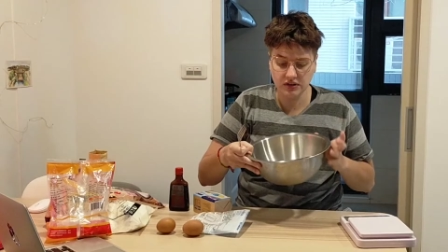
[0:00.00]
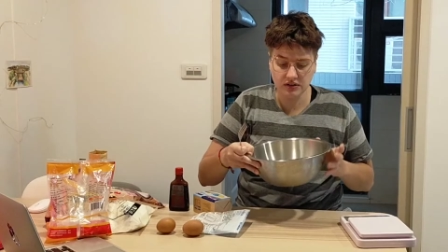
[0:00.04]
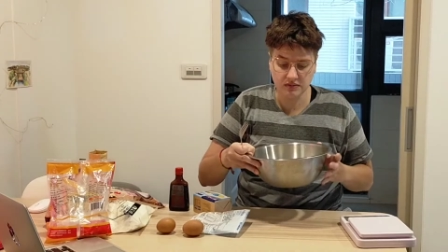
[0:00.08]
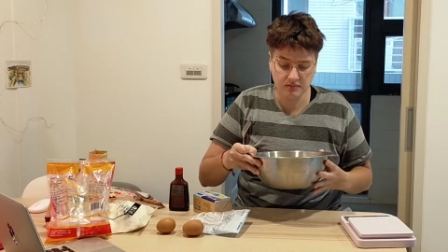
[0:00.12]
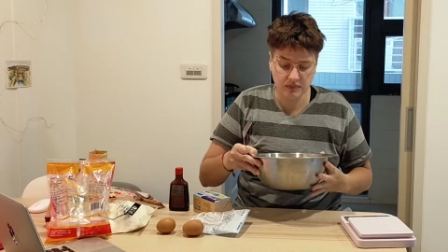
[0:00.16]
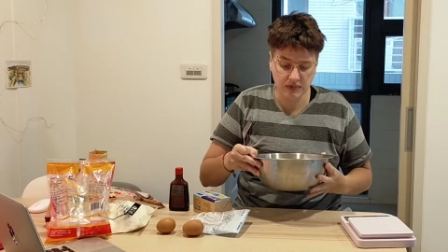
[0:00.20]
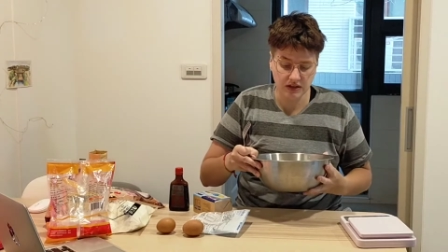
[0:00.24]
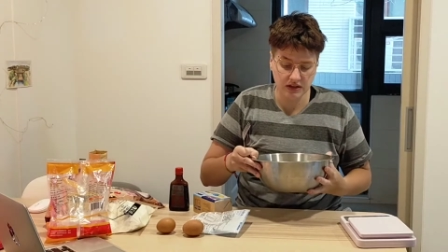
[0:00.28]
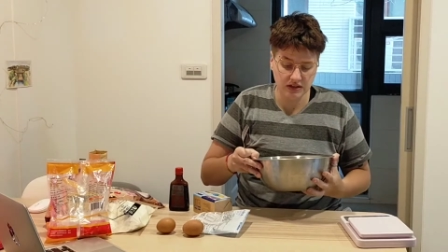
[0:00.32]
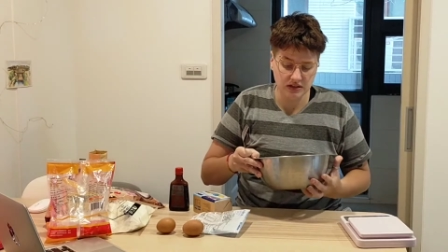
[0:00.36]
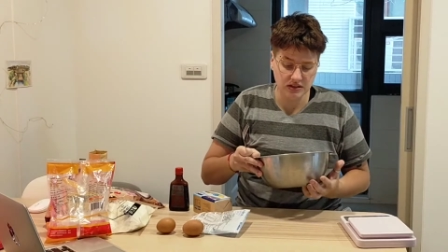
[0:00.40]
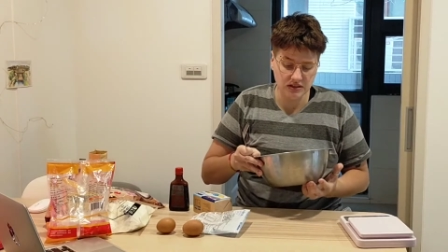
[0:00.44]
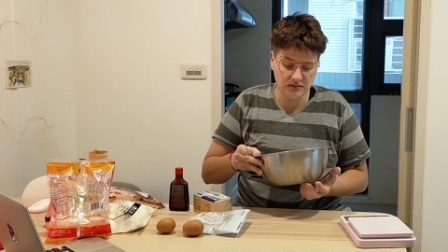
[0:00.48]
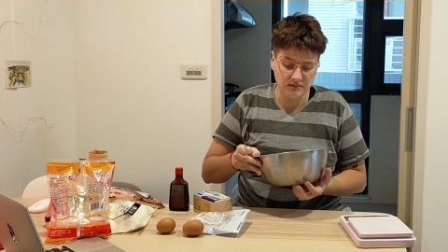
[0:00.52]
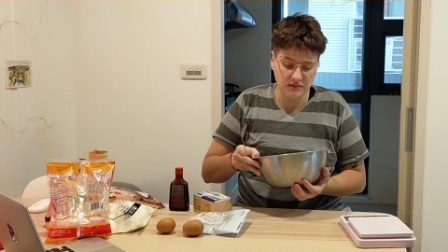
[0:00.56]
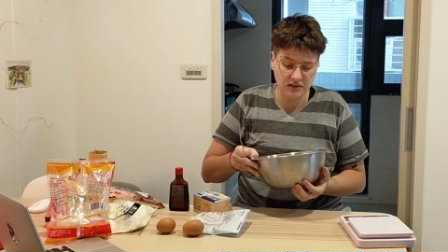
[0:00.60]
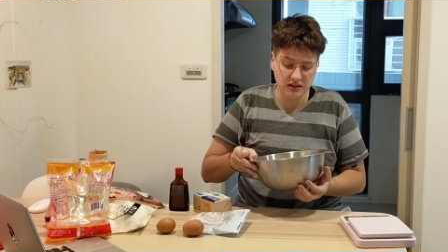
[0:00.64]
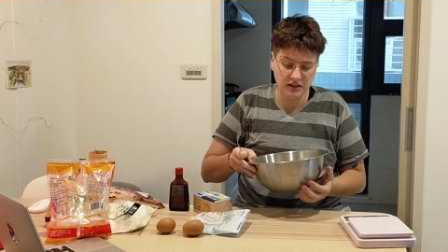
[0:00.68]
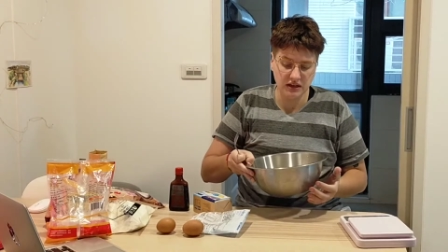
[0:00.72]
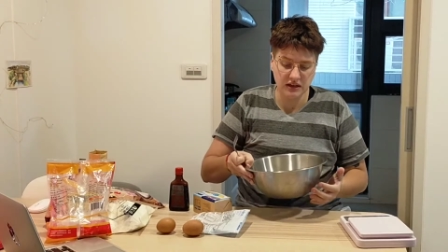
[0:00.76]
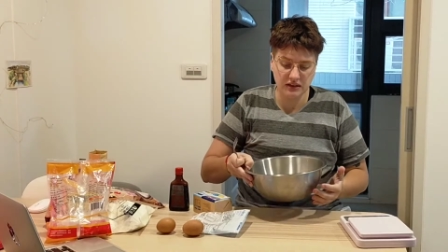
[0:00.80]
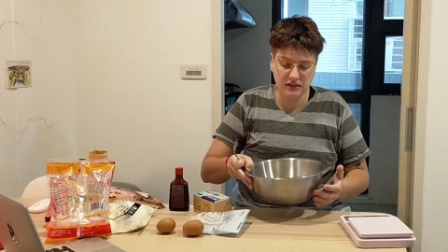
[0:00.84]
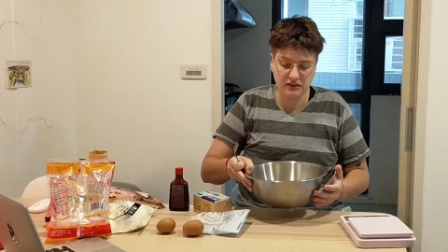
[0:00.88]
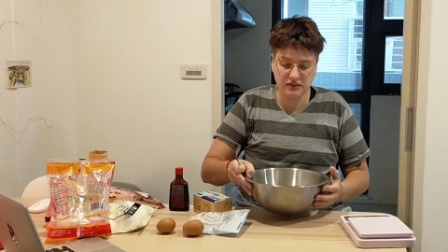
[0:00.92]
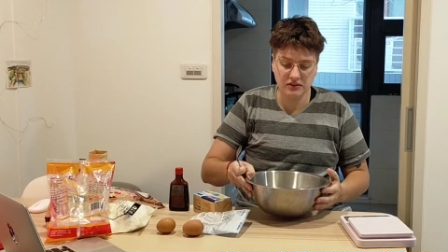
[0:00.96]
to mix them
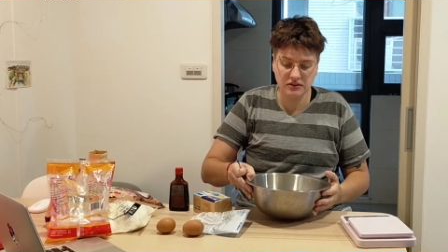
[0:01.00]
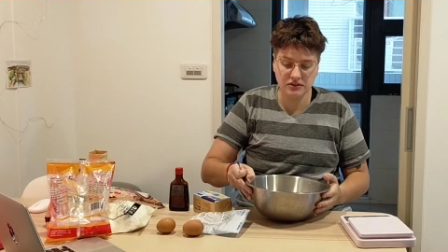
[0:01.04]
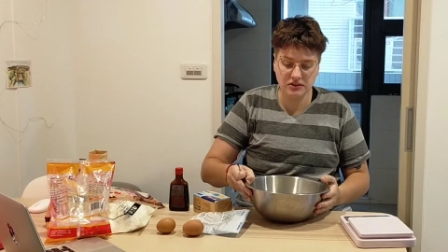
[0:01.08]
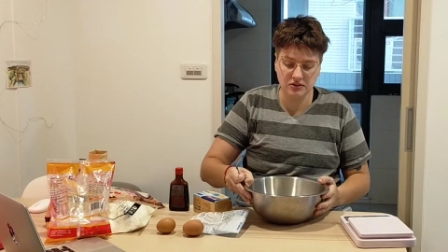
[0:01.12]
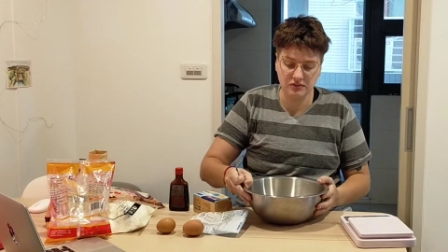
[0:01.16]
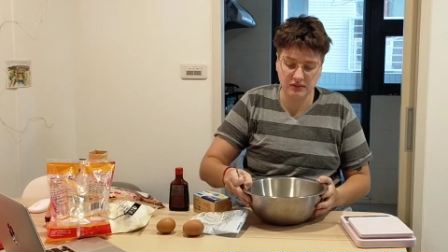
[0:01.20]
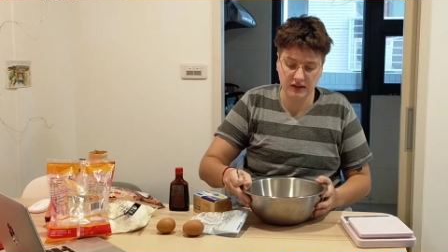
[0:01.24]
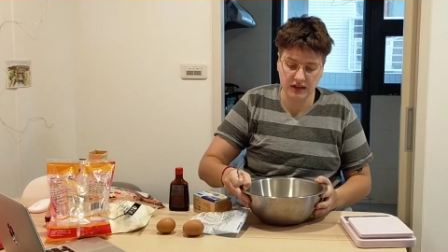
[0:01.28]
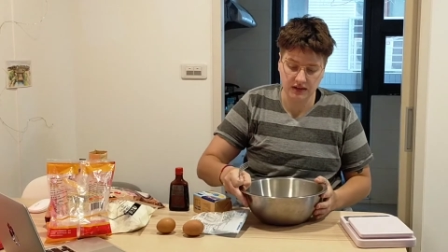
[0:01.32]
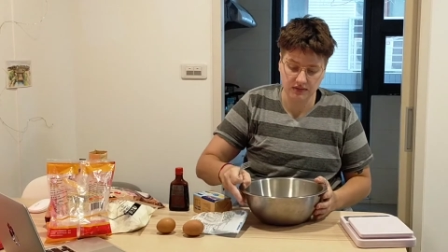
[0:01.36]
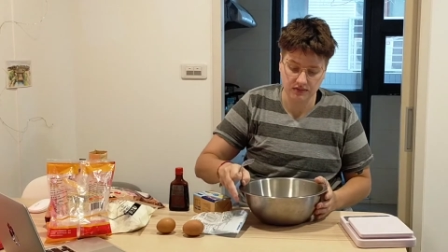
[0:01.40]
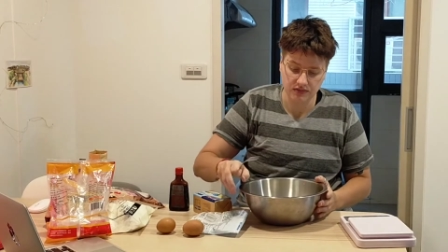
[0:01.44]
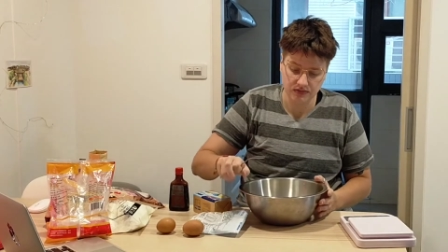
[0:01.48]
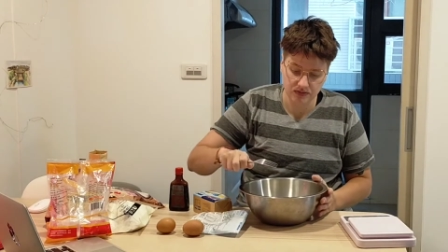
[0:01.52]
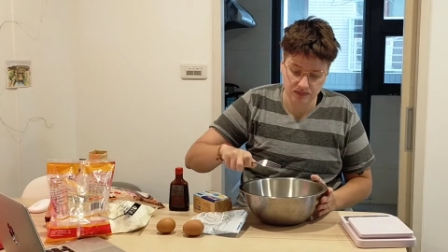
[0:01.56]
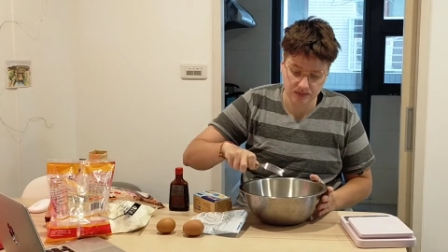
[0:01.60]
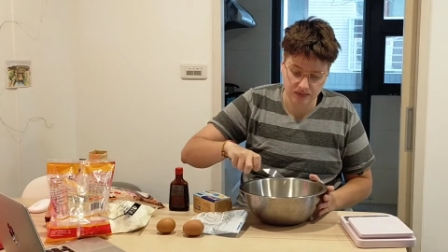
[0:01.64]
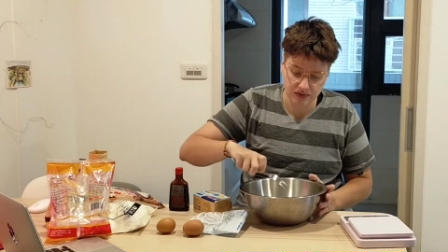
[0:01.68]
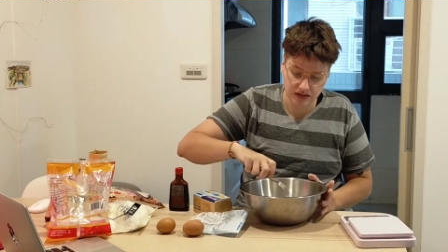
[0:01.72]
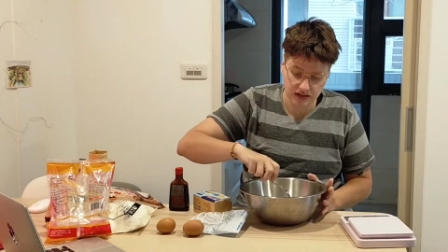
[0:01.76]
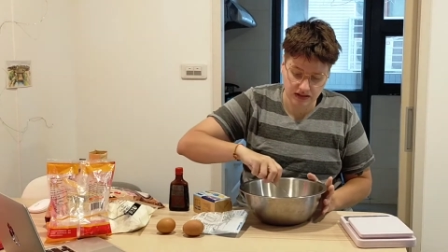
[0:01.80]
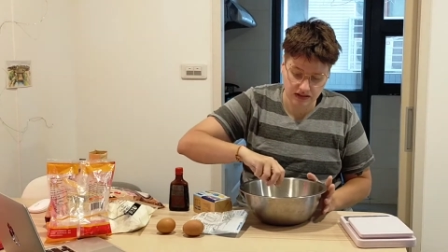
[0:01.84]
together until we have something